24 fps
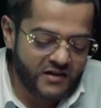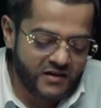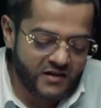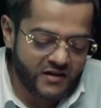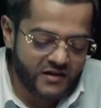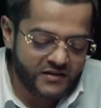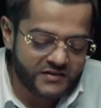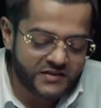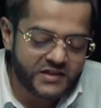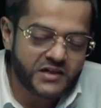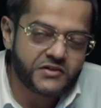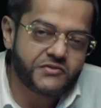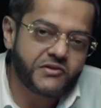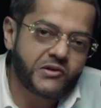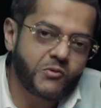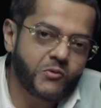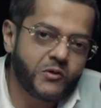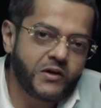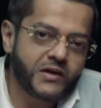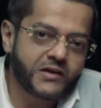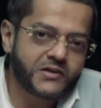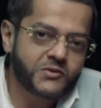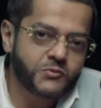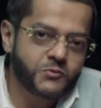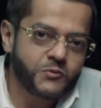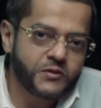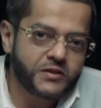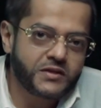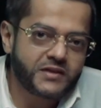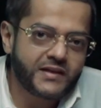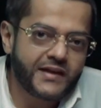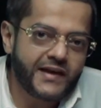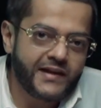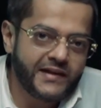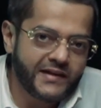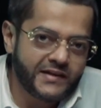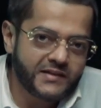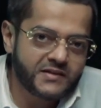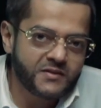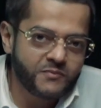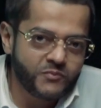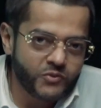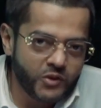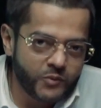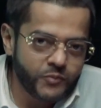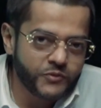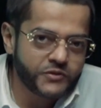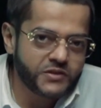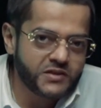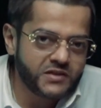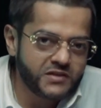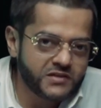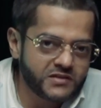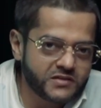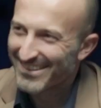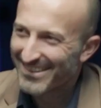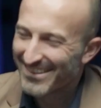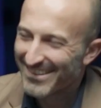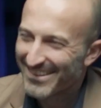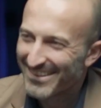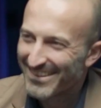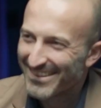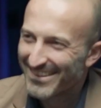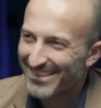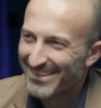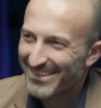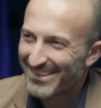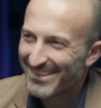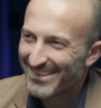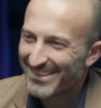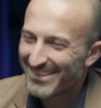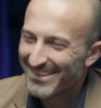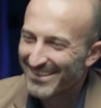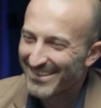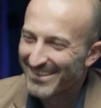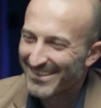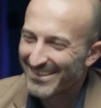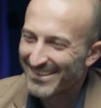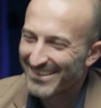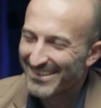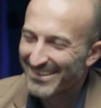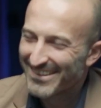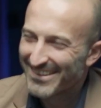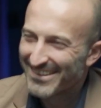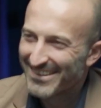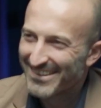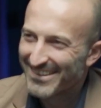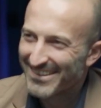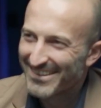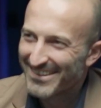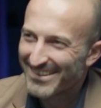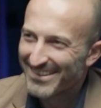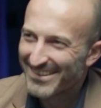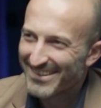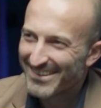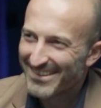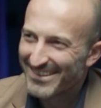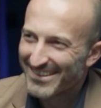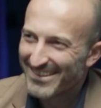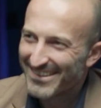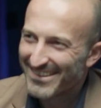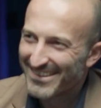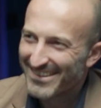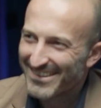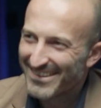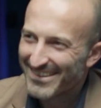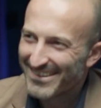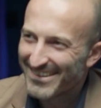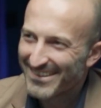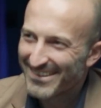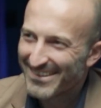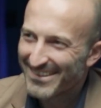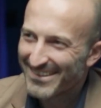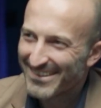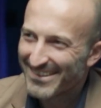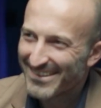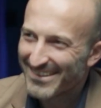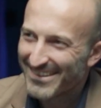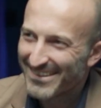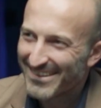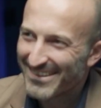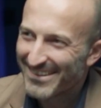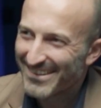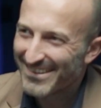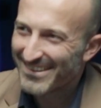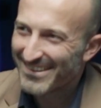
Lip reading: Cedric works with Ellington Properties as one of their sales directors.